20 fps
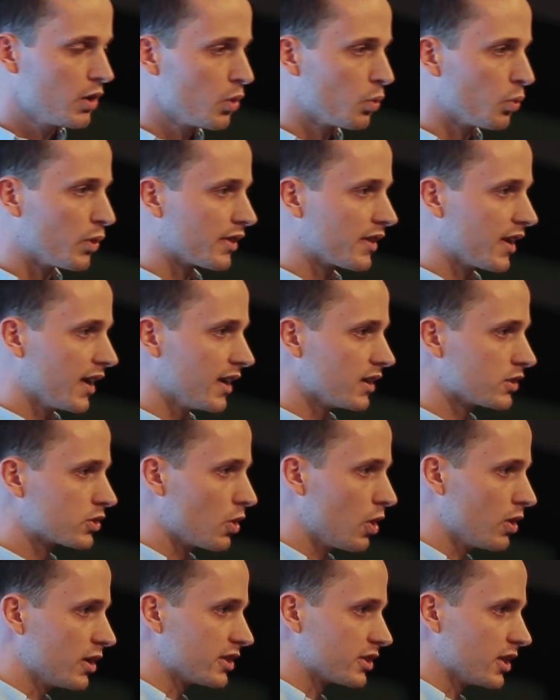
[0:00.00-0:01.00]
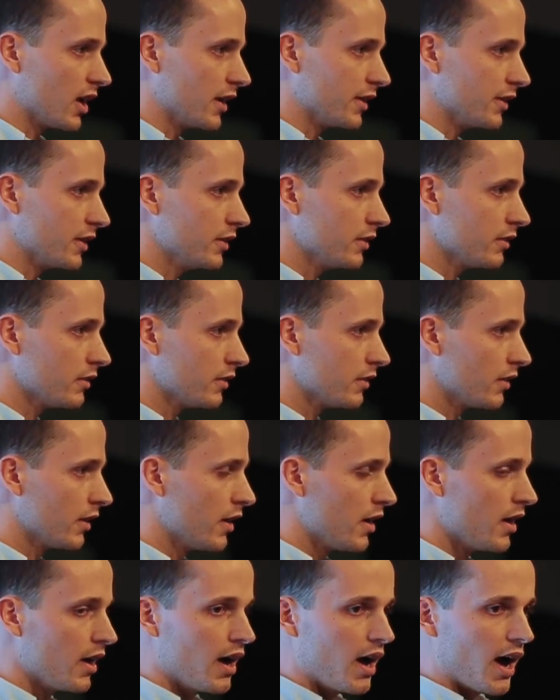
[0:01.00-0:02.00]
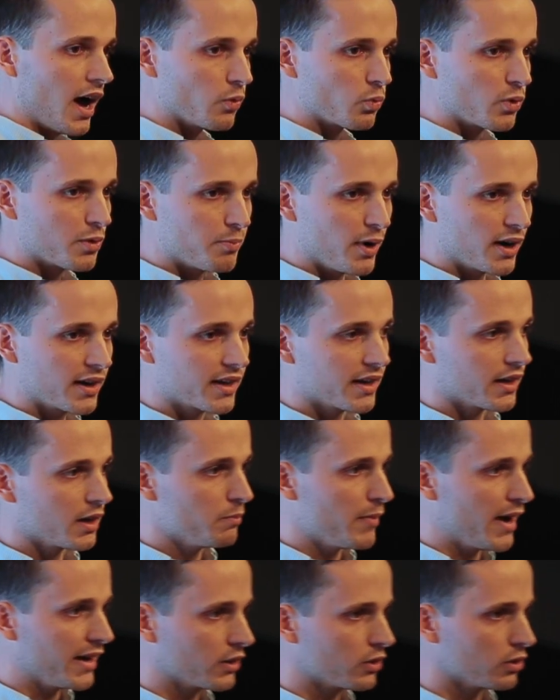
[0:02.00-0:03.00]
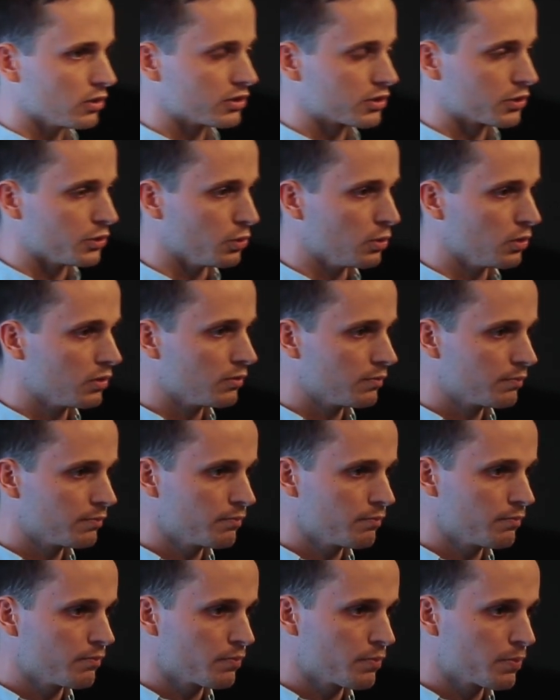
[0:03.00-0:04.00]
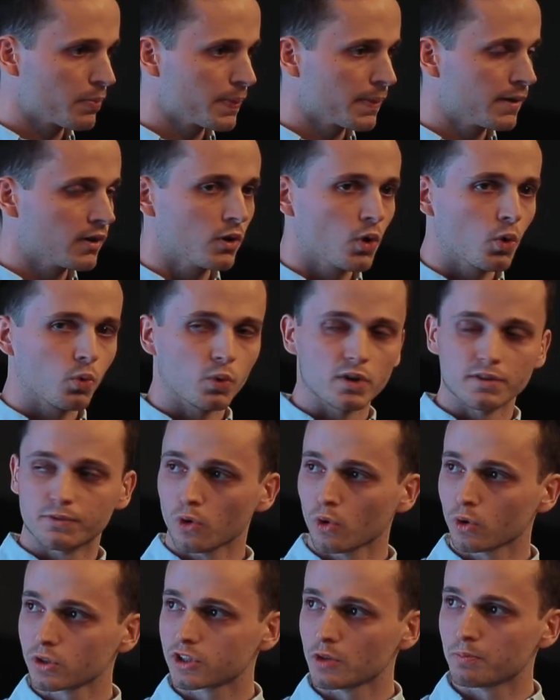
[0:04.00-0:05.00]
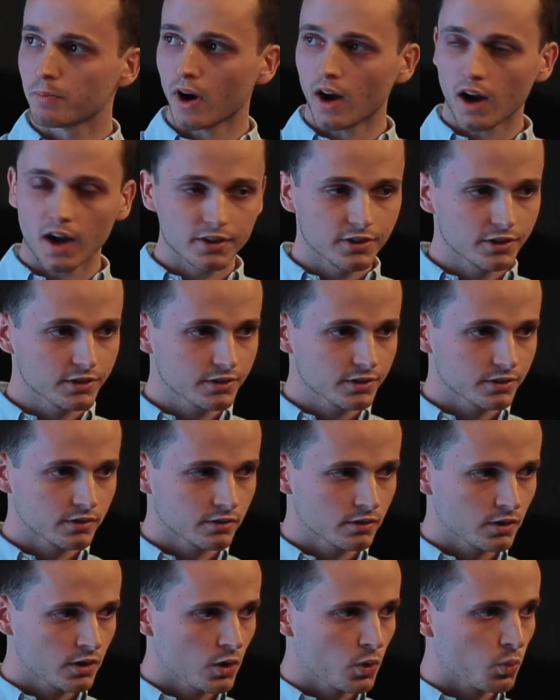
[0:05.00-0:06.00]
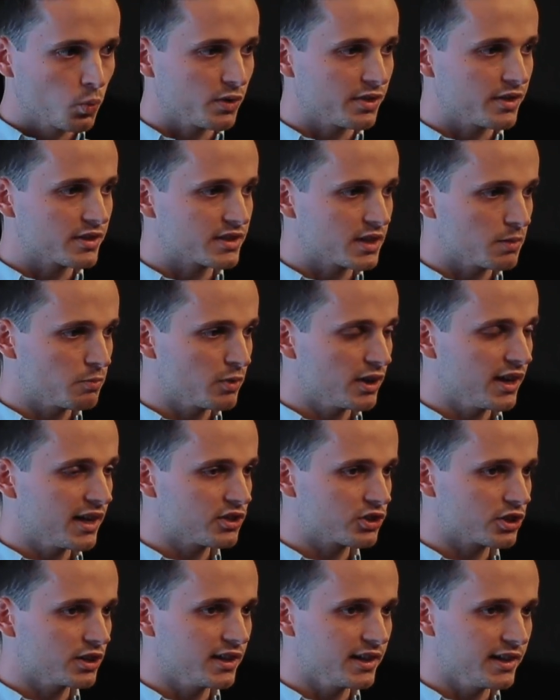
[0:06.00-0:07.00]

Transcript: with King's College London and with Buckingham Medical School. We've also partnered with the simulation